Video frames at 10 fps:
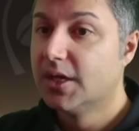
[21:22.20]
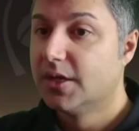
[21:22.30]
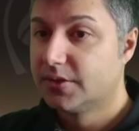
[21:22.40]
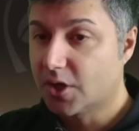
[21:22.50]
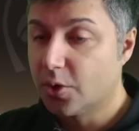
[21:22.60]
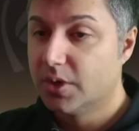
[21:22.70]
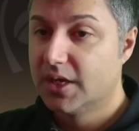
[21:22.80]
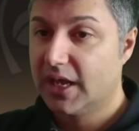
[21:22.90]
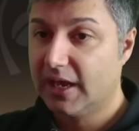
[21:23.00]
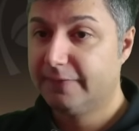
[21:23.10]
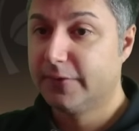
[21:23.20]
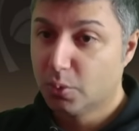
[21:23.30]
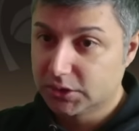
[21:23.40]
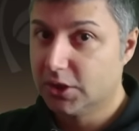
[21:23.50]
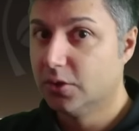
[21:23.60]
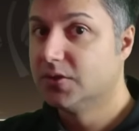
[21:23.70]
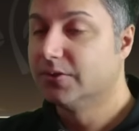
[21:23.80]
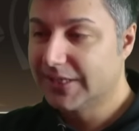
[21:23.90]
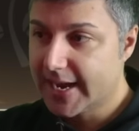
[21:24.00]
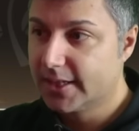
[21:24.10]
So if you want to use your
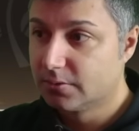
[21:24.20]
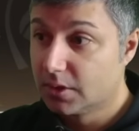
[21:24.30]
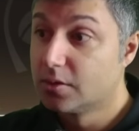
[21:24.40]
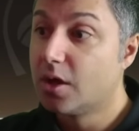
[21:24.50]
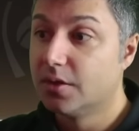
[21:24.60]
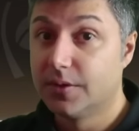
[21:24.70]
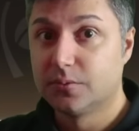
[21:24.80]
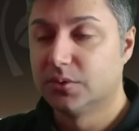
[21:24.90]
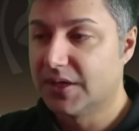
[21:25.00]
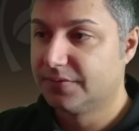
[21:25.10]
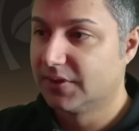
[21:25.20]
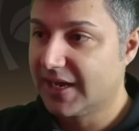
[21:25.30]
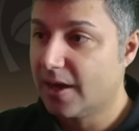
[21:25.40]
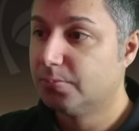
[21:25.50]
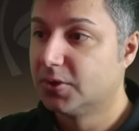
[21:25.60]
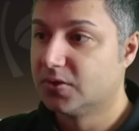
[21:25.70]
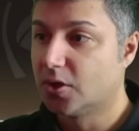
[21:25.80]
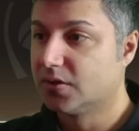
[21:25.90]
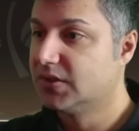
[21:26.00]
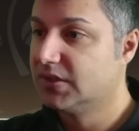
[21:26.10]
inhaler a lot, this will definitely help because
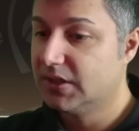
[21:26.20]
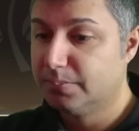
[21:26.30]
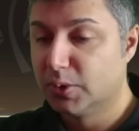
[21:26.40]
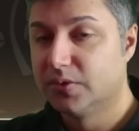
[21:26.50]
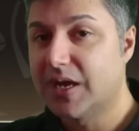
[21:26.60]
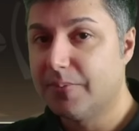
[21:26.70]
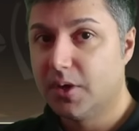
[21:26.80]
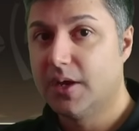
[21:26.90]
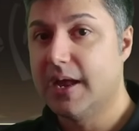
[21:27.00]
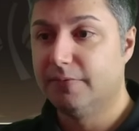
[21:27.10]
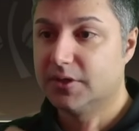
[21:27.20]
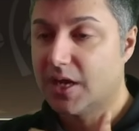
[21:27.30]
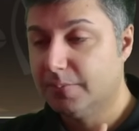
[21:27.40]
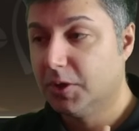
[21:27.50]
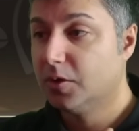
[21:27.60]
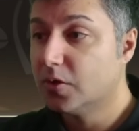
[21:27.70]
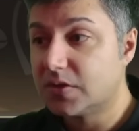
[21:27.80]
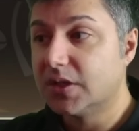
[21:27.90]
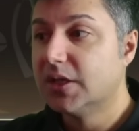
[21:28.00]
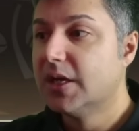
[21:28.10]
toxicity builds up every time you use
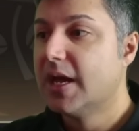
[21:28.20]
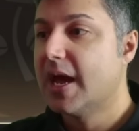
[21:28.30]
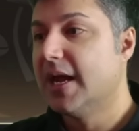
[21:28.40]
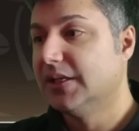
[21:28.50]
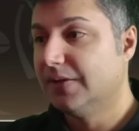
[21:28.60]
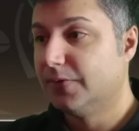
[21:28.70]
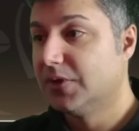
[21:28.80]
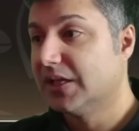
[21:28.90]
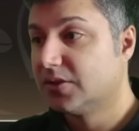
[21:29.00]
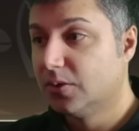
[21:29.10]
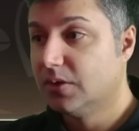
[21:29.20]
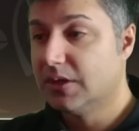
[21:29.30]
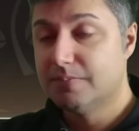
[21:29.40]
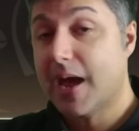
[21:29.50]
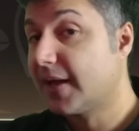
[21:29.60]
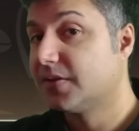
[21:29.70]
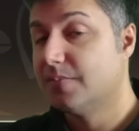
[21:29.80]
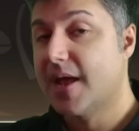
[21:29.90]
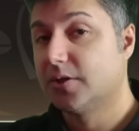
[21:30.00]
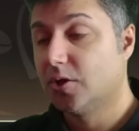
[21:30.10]
it. And if you get to the max
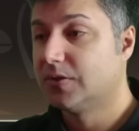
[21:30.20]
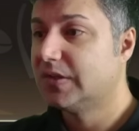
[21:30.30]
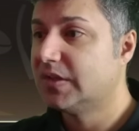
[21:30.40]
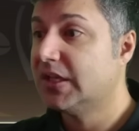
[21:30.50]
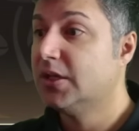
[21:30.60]
amount of toxicity,